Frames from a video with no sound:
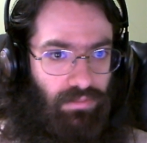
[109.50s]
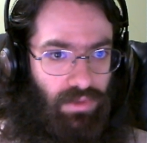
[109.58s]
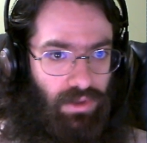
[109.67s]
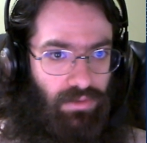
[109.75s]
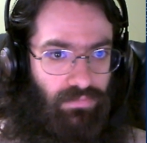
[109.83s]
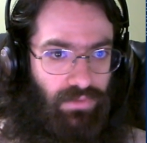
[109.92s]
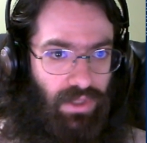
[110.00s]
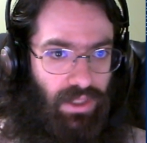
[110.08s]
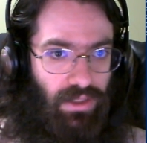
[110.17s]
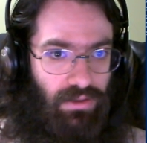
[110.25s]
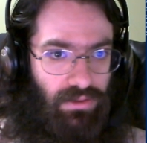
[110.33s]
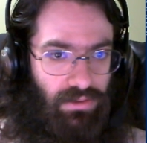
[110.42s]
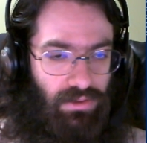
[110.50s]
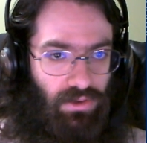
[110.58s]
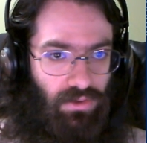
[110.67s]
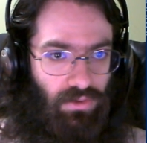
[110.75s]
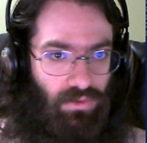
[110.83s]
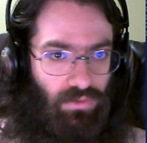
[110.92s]
of data
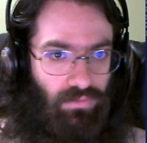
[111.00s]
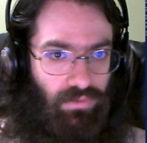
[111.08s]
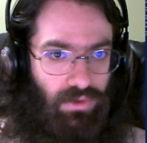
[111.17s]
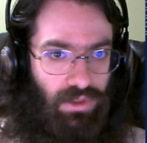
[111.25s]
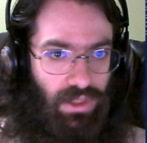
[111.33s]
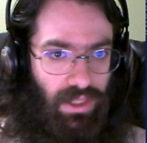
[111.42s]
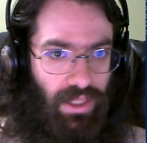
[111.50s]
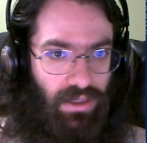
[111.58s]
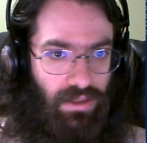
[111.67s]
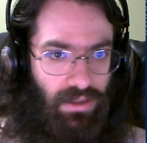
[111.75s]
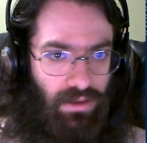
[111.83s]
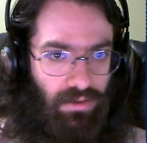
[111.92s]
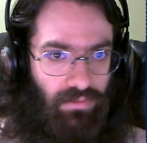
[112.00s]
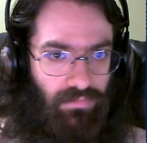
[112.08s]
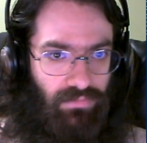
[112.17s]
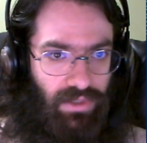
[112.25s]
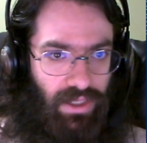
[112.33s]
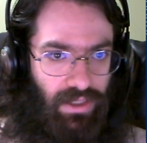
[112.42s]
over len
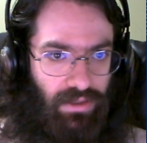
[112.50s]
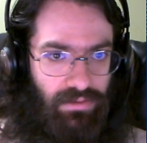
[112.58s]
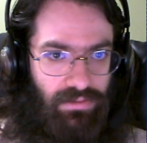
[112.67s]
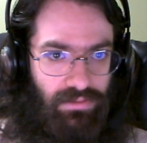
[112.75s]
of data,